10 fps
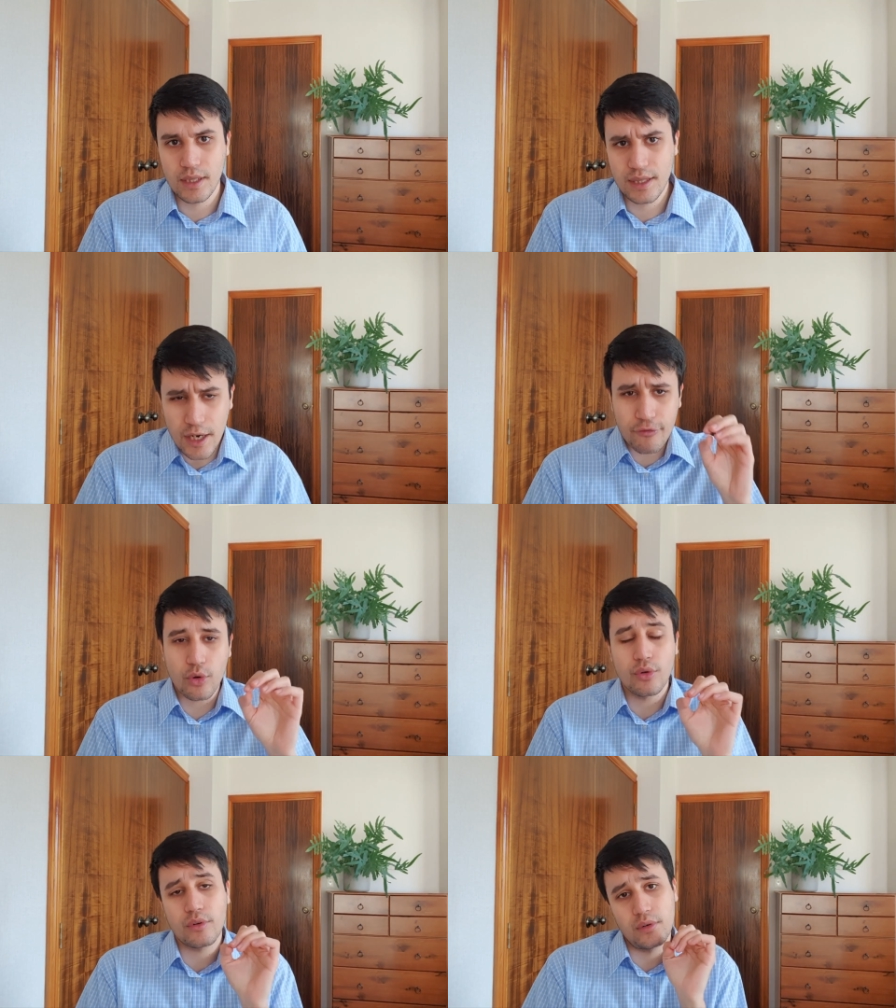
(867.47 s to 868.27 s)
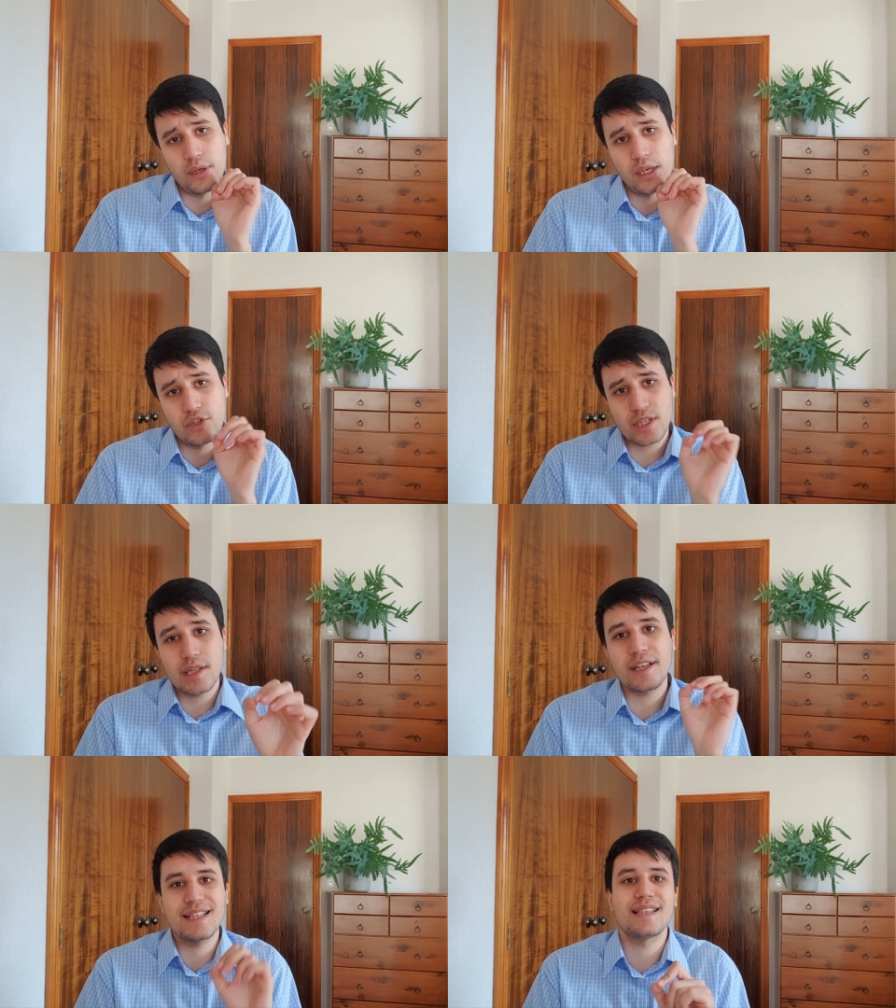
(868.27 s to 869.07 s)
Therefore, just
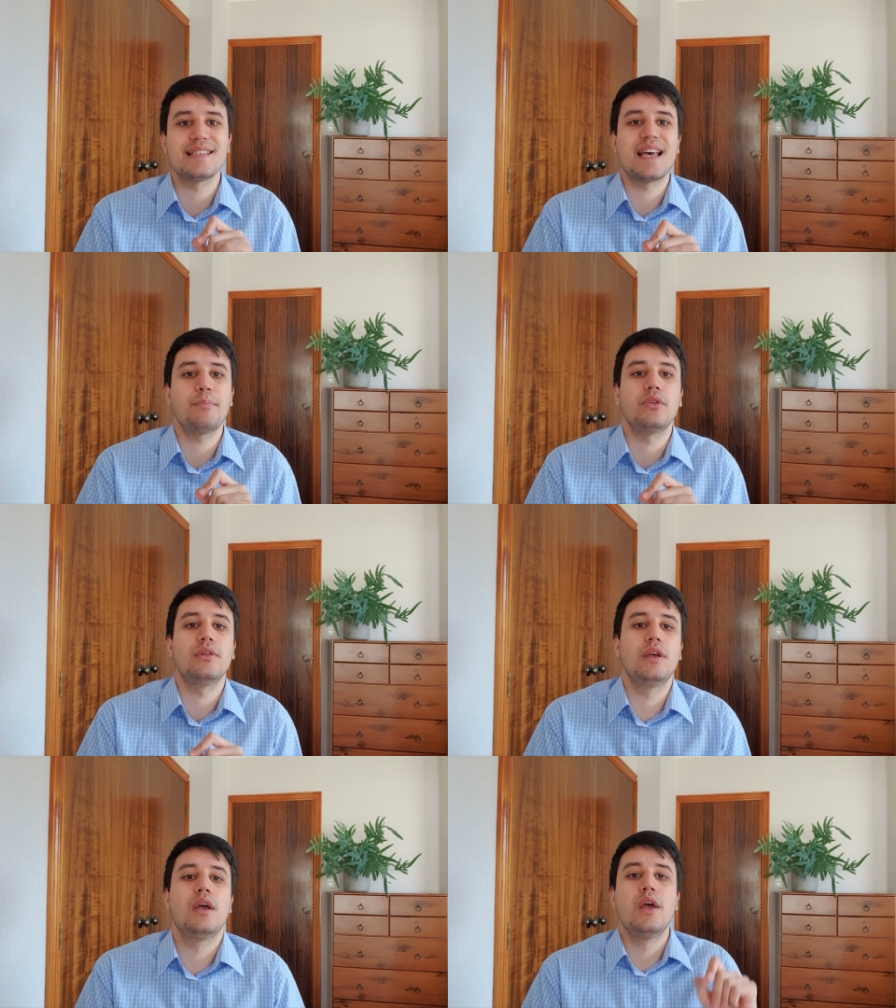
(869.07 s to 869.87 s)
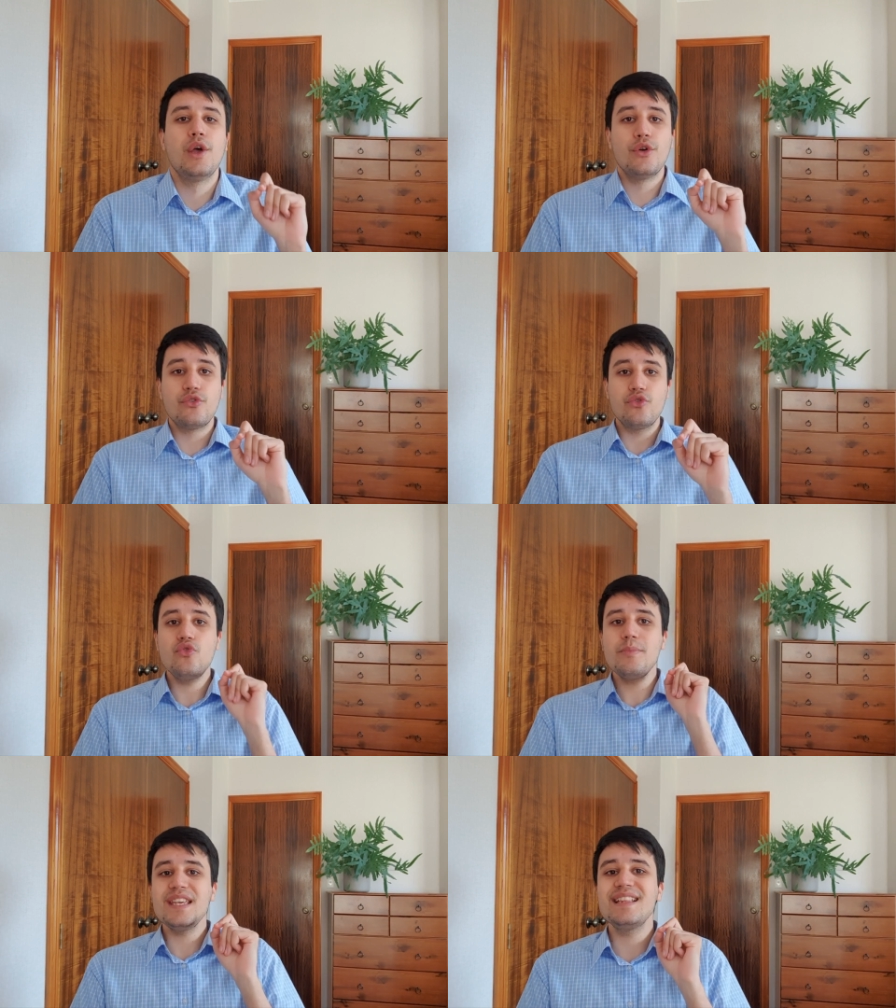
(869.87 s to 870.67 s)
like this example,
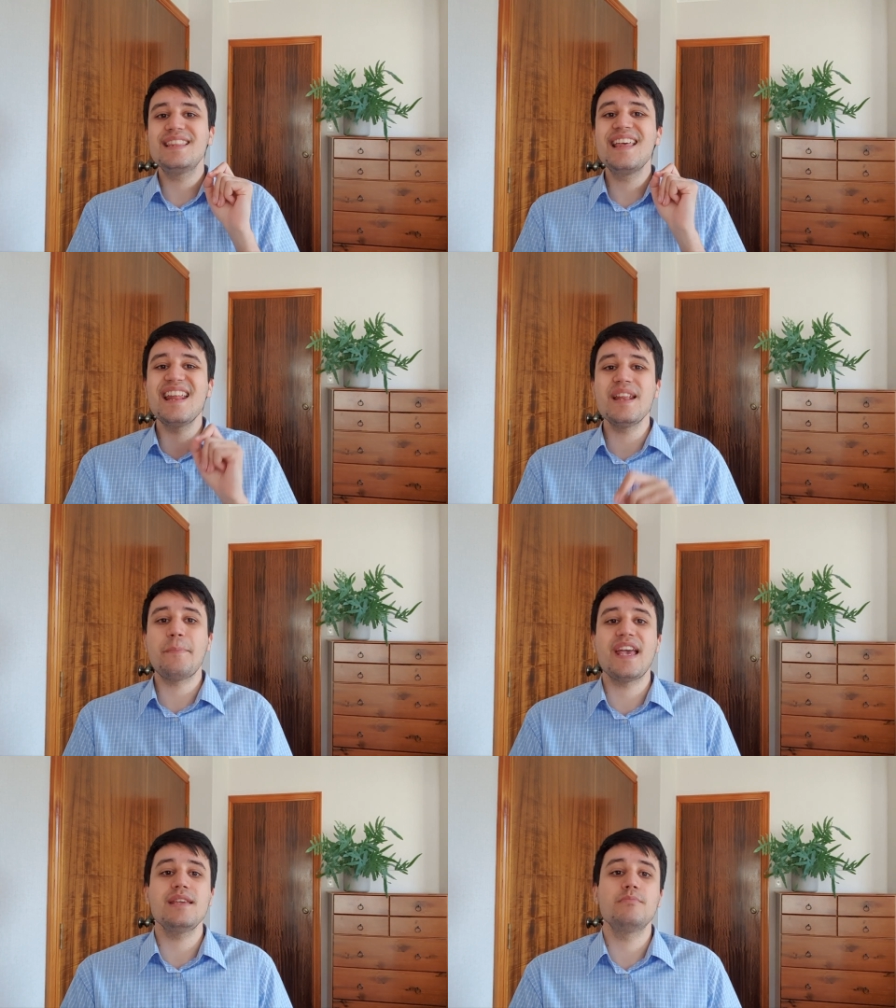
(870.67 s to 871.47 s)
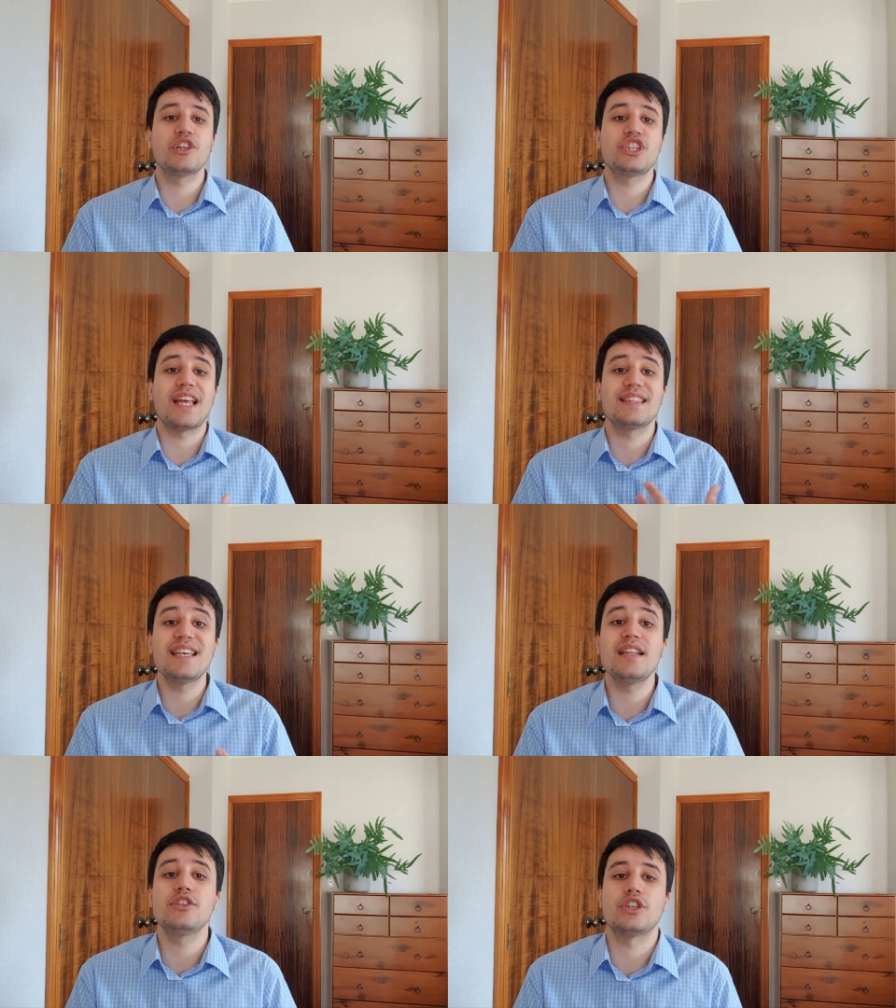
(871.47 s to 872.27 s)
Rumi didn't pay much
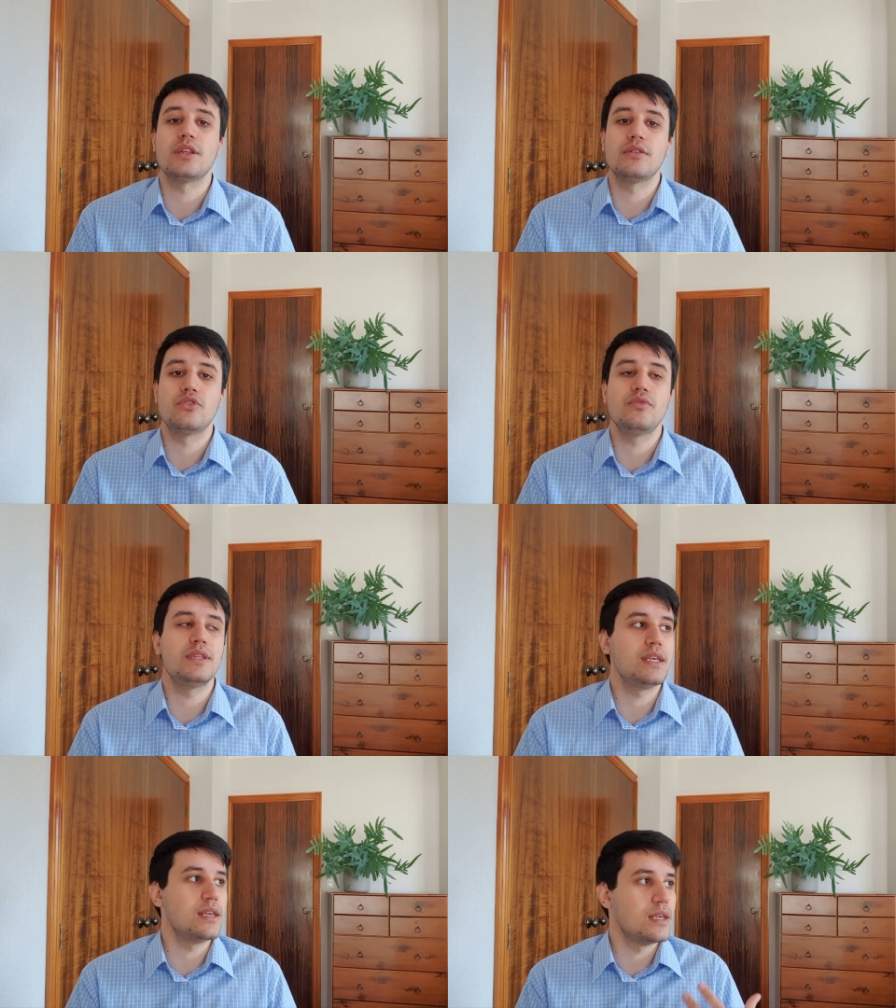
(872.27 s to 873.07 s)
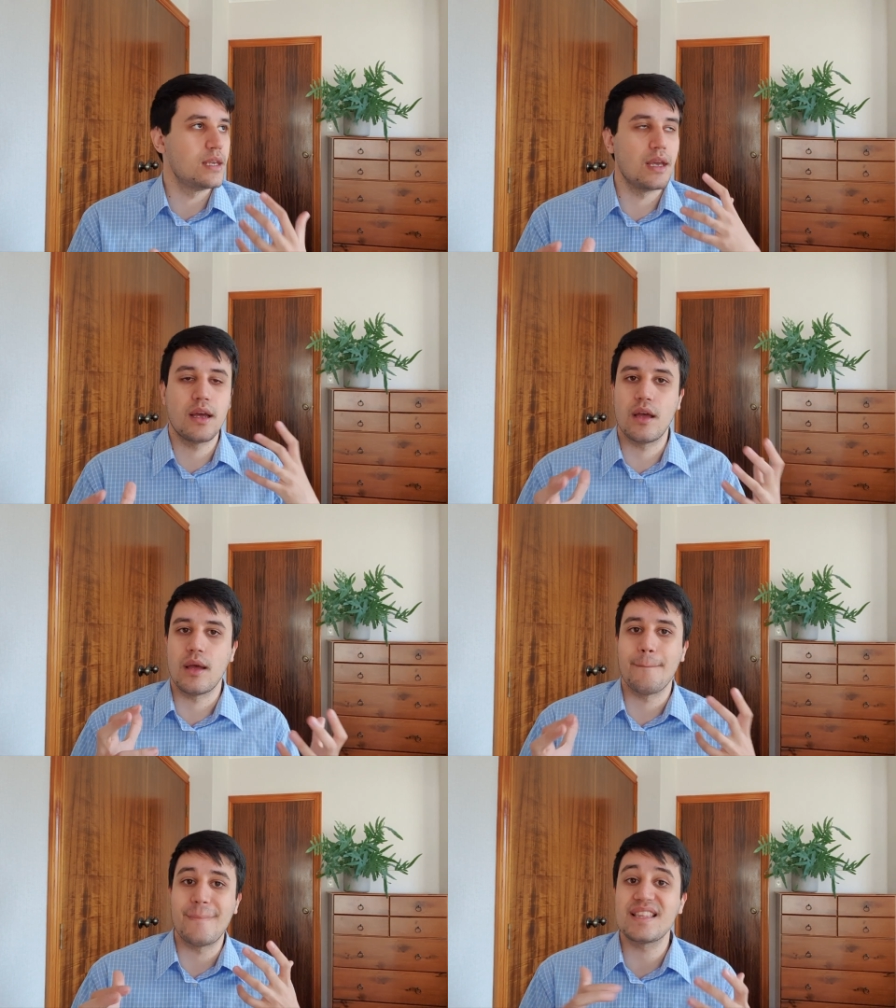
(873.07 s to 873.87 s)
attention to the
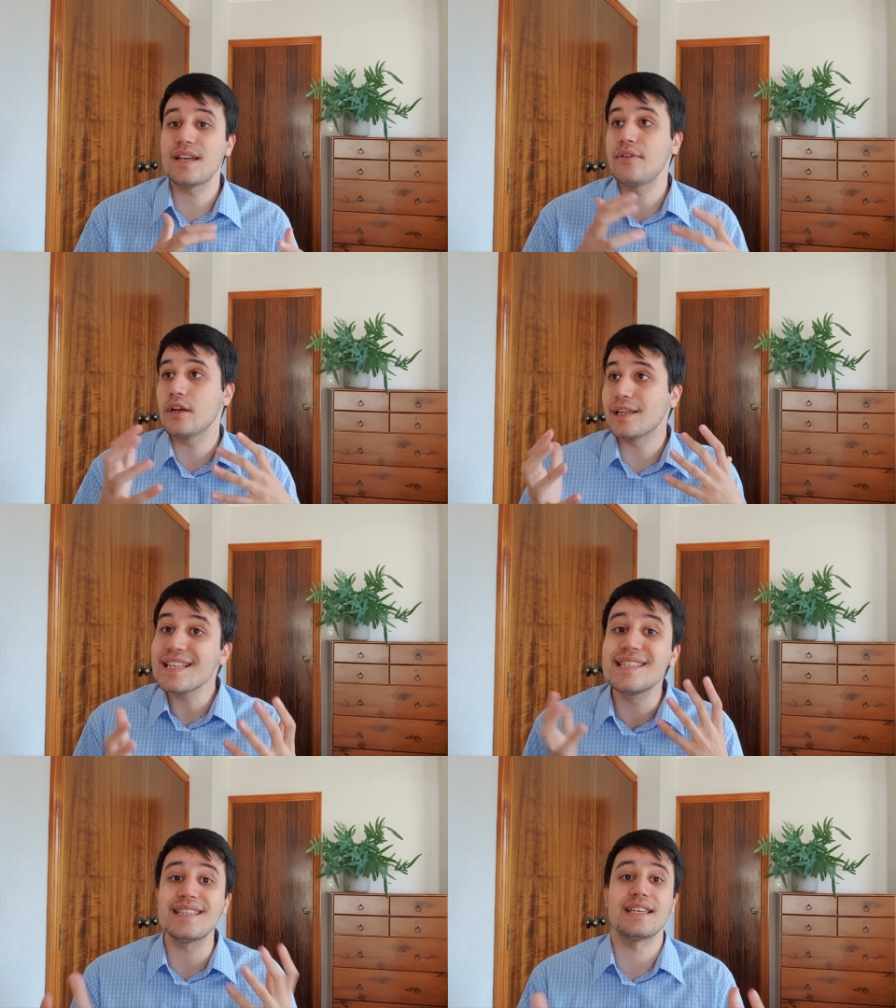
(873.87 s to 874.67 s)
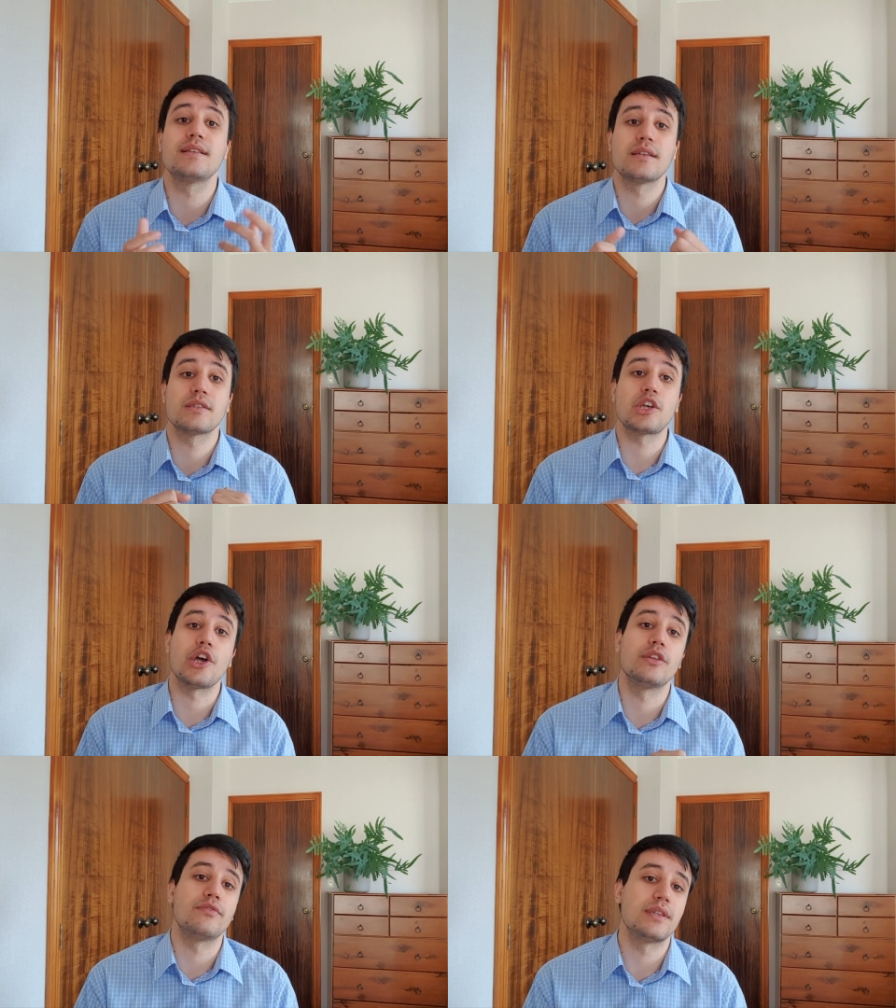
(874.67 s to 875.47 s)
materialistic
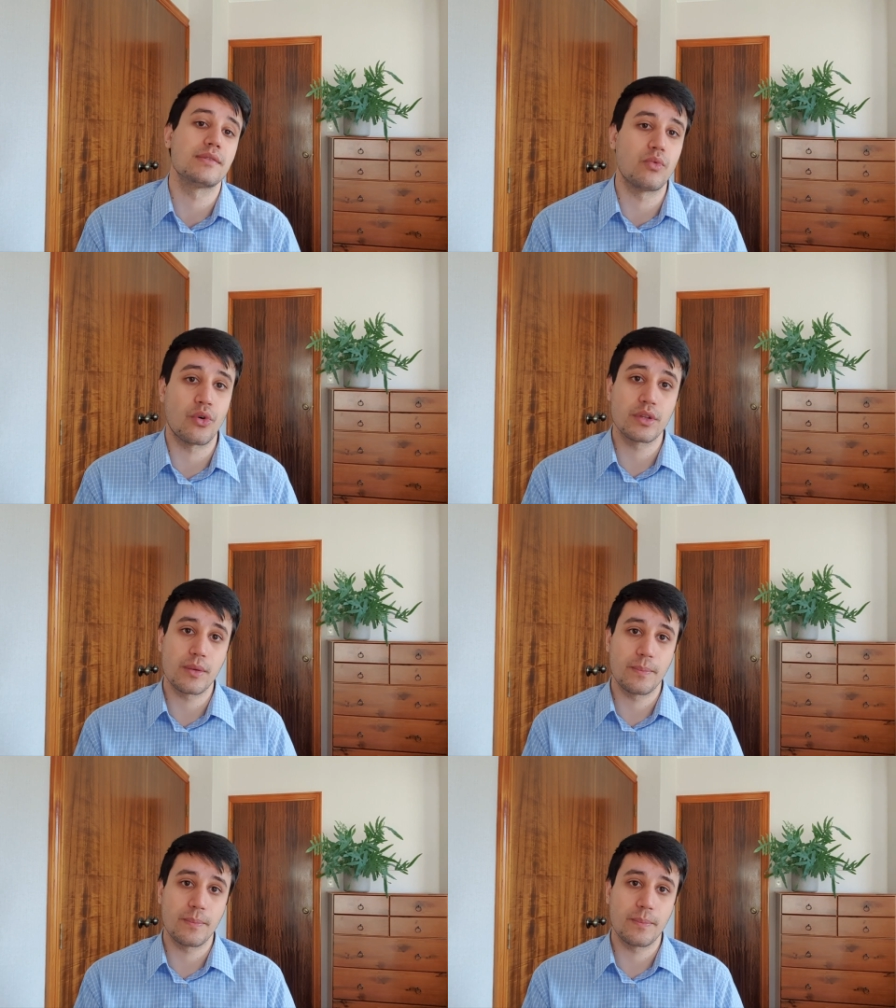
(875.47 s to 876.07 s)
side of this world.